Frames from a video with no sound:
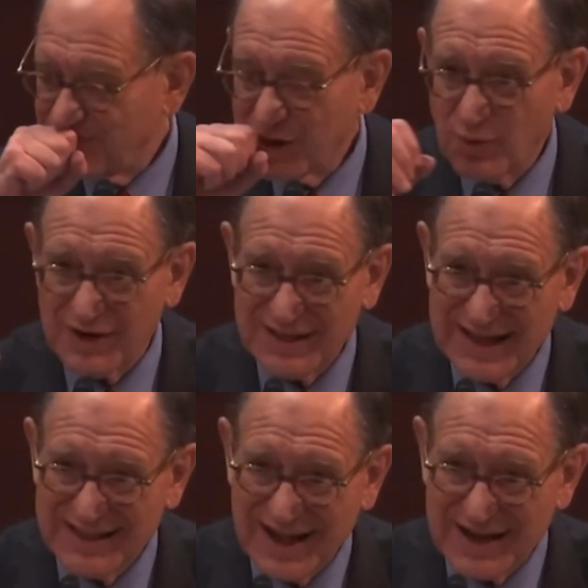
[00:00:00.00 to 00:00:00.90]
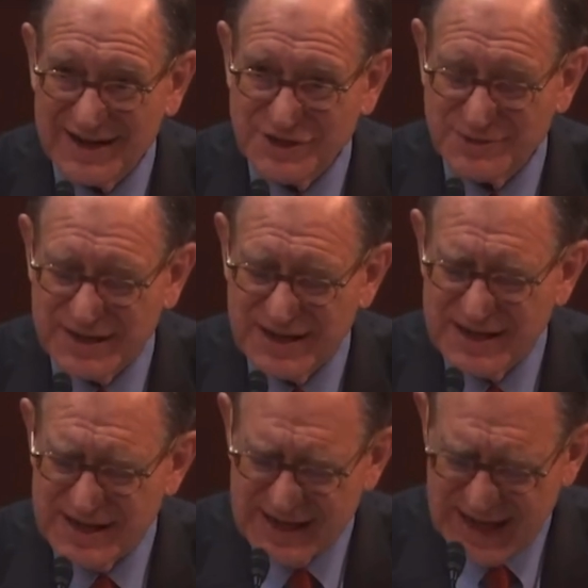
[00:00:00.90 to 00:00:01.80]
where a landlocked country
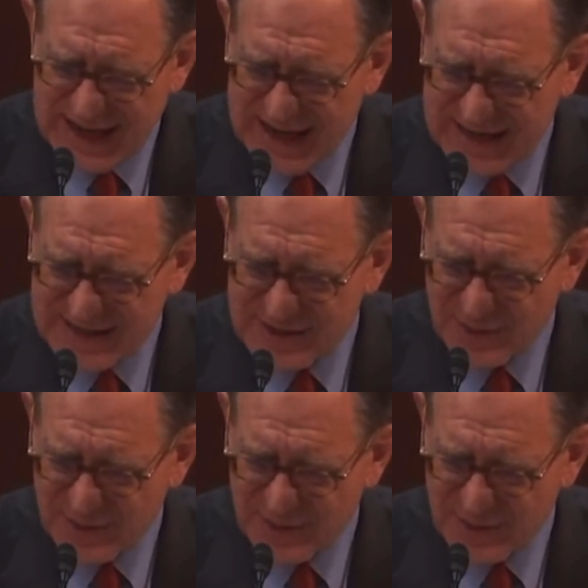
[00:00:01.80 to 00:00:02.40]
has